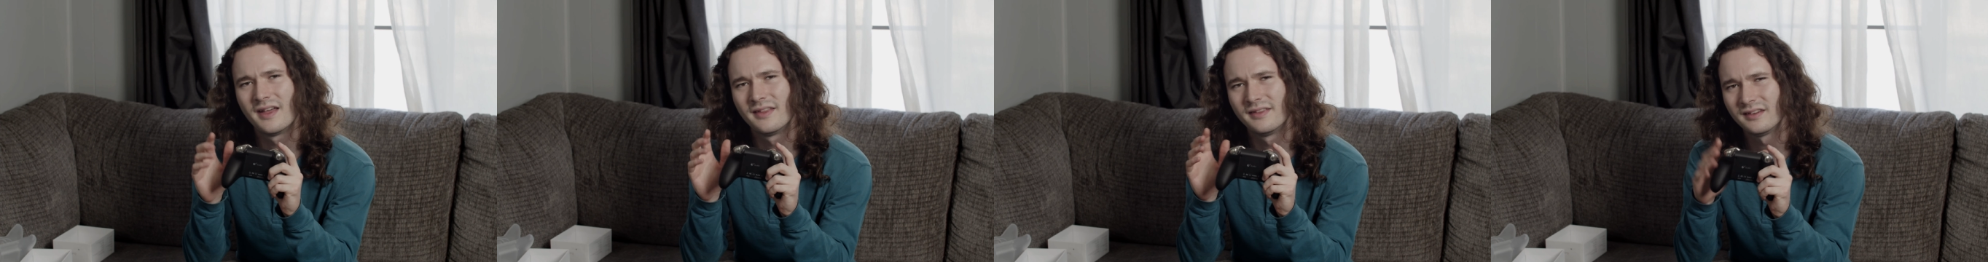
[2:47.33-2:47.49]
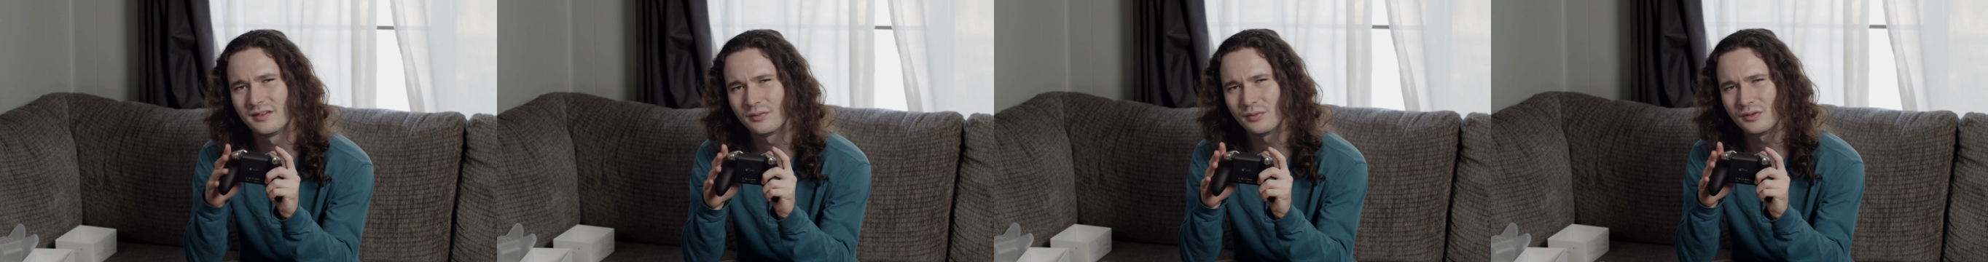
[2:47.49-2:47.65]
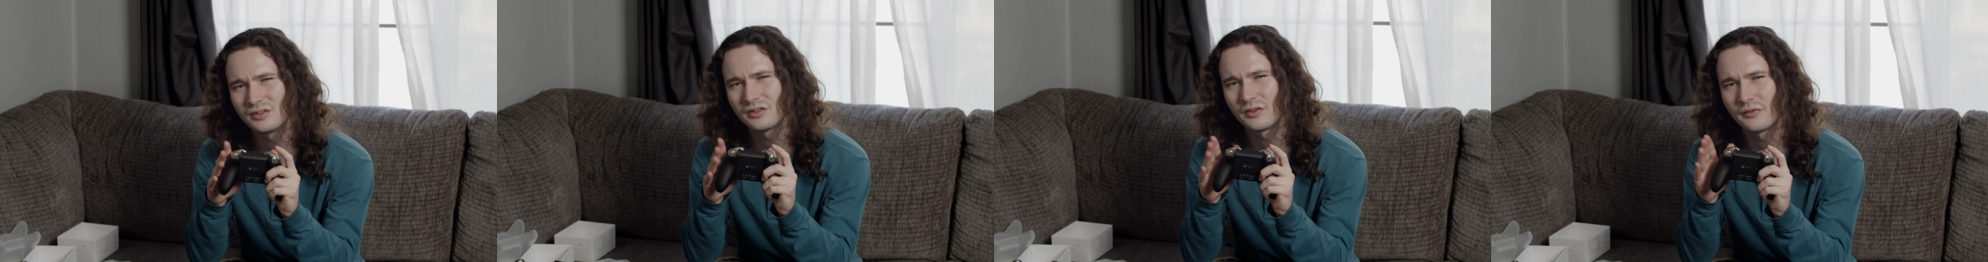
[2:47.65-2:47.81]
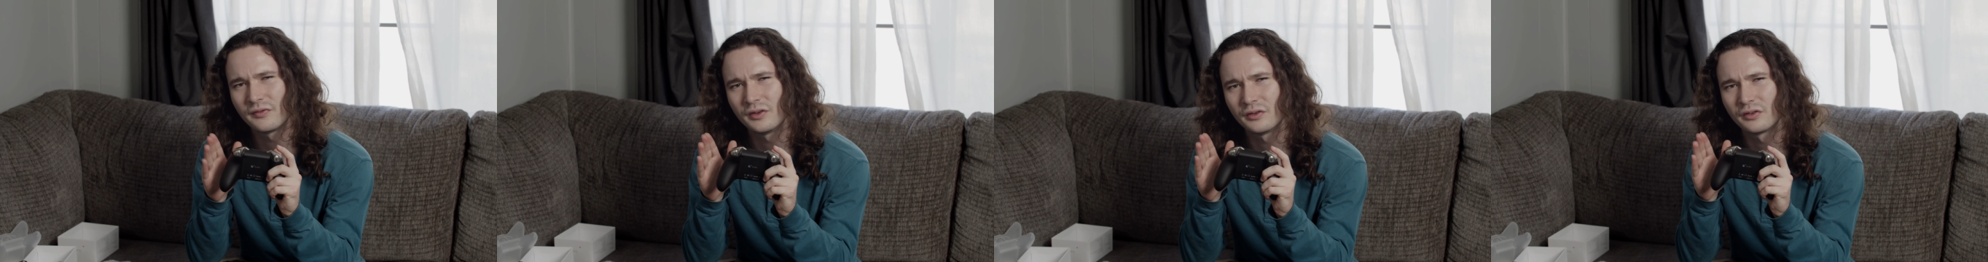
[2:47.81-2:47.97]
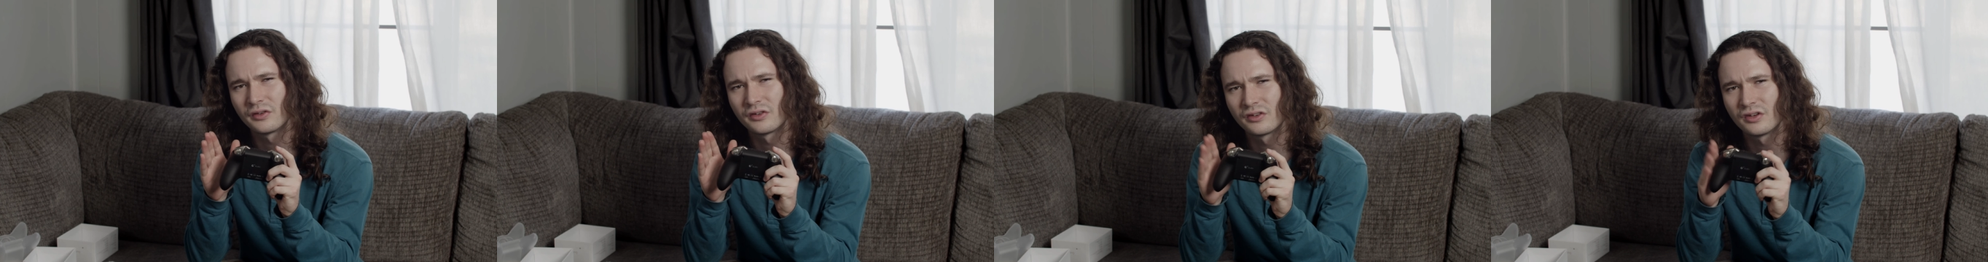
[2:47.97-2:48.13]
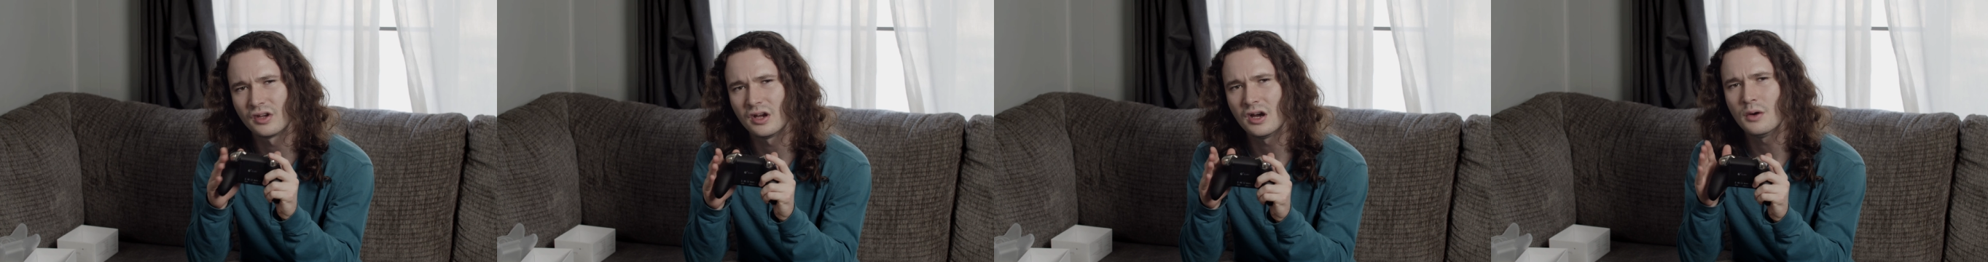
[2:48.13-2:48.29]
this one just
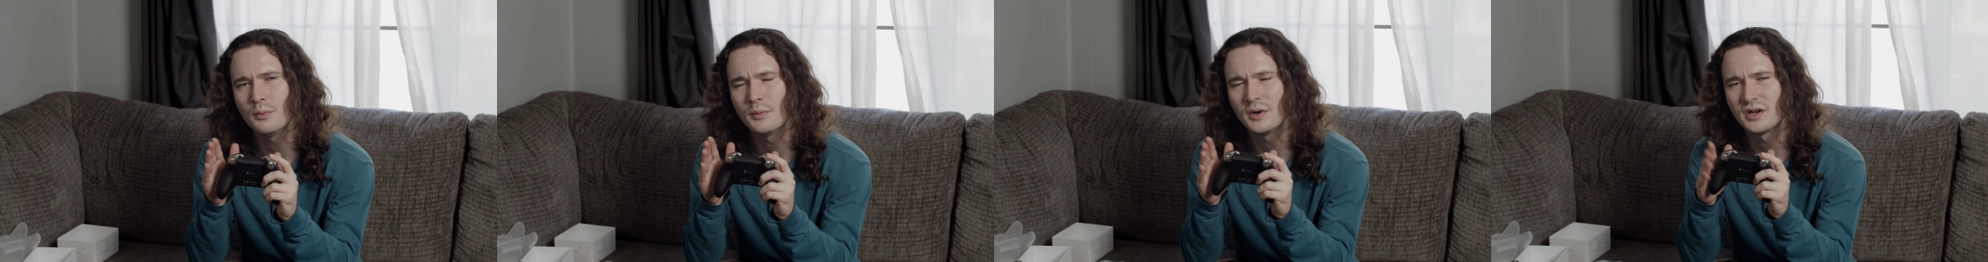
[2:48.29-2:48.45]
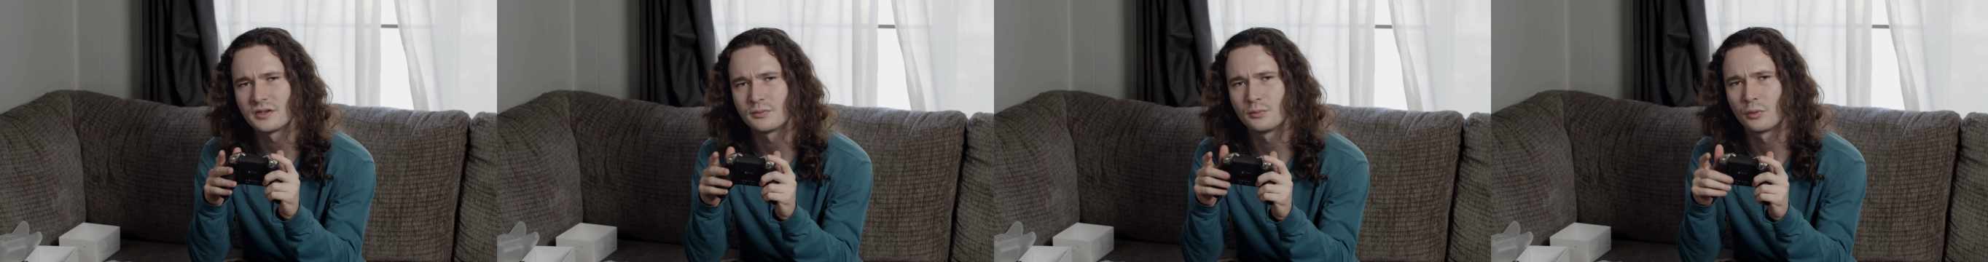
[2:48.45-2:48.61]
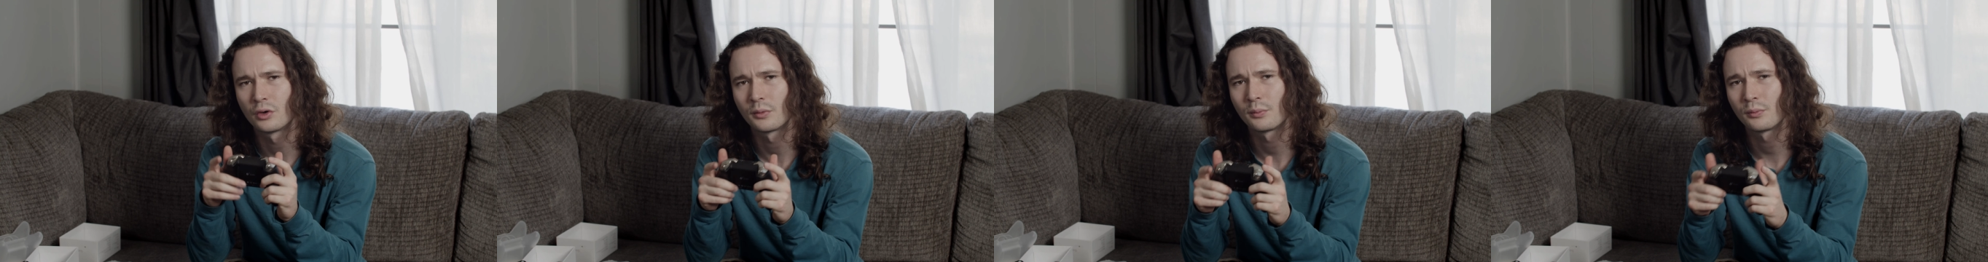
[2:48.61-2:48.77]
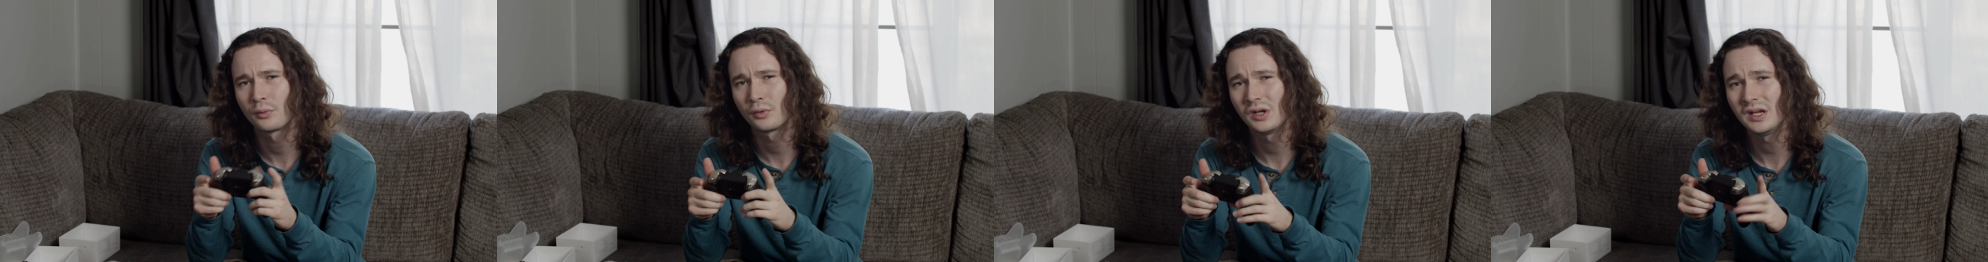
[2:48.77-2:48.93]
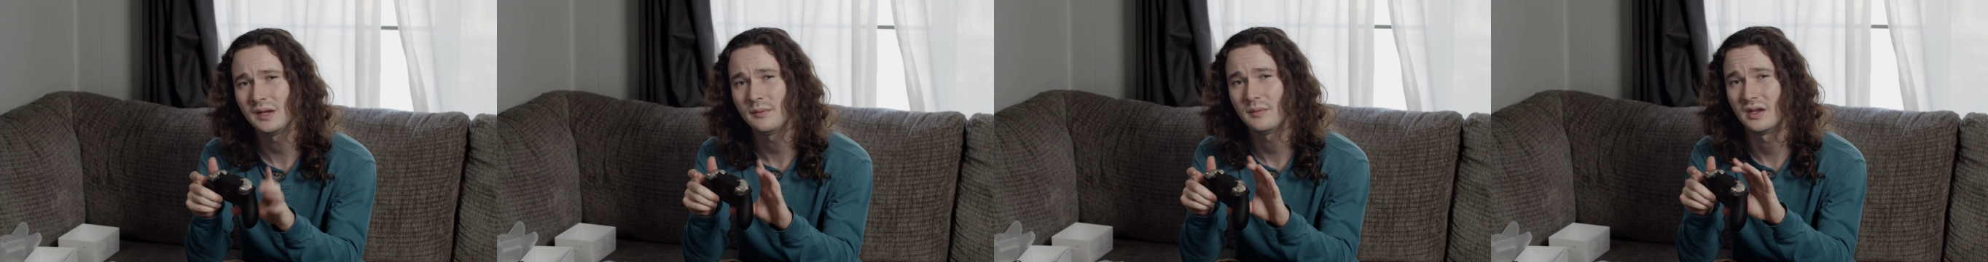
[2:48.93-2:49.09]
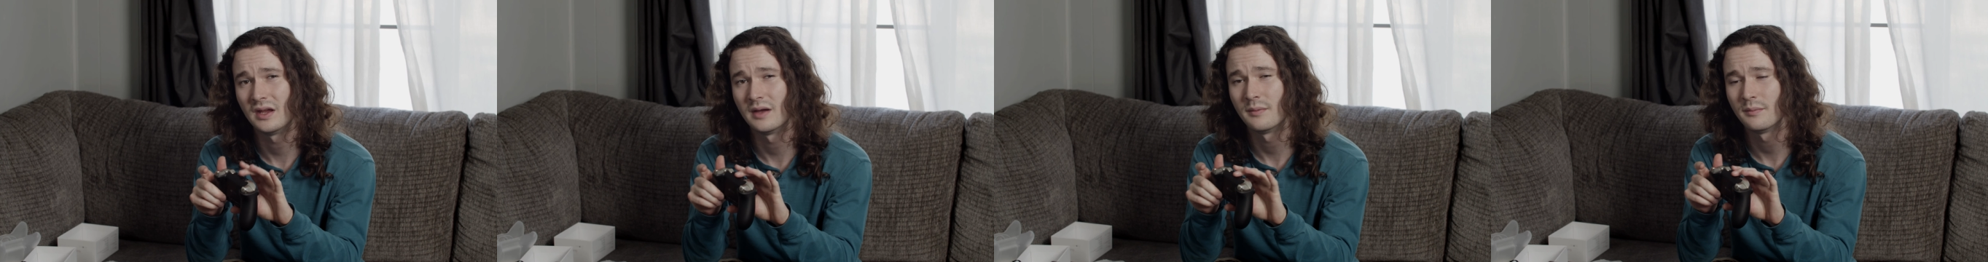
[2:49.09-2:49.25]
feels so much more
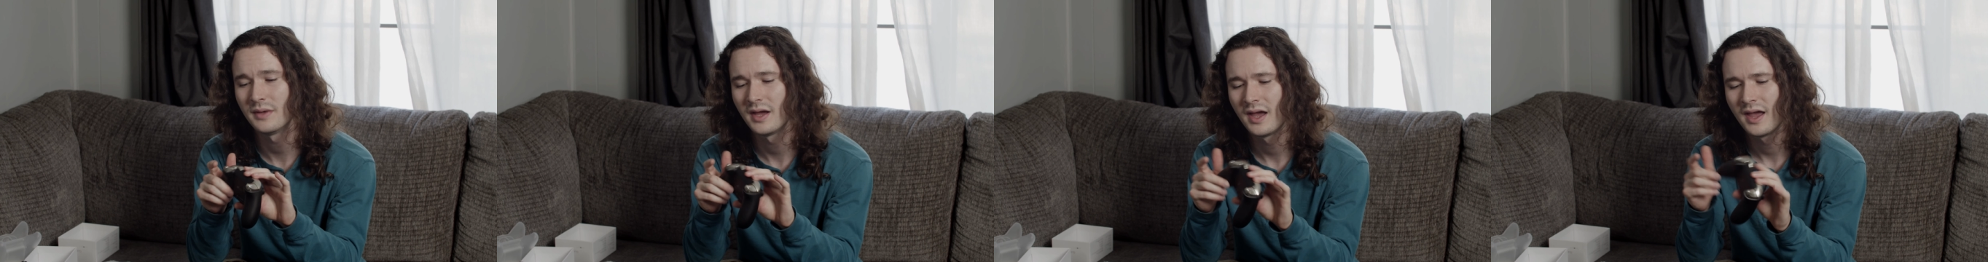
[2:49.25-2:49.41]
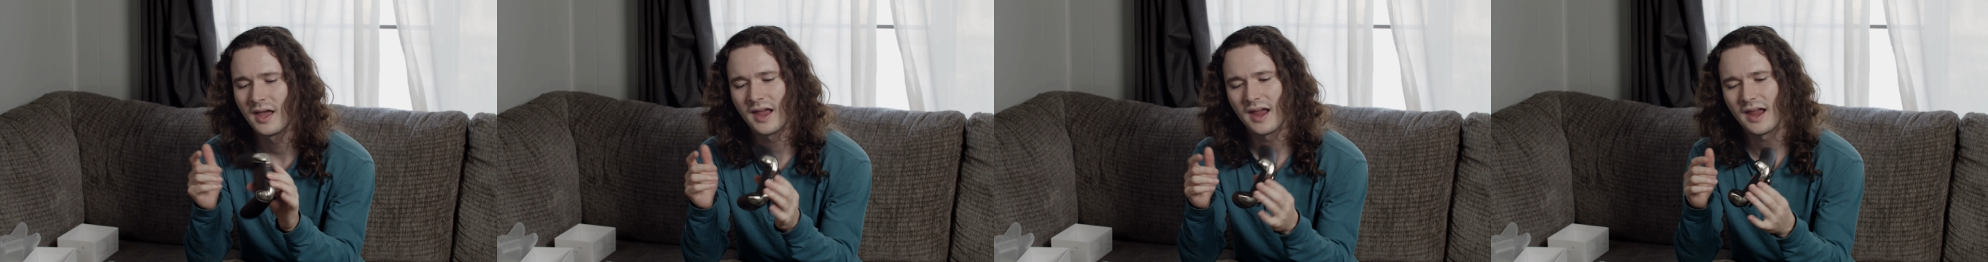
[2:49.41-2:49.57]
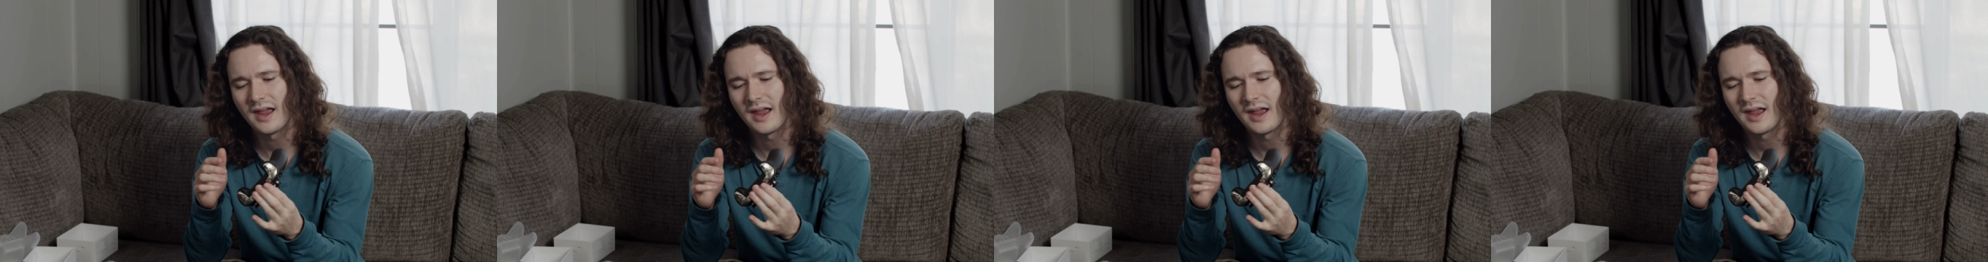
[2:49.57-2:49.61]
premium.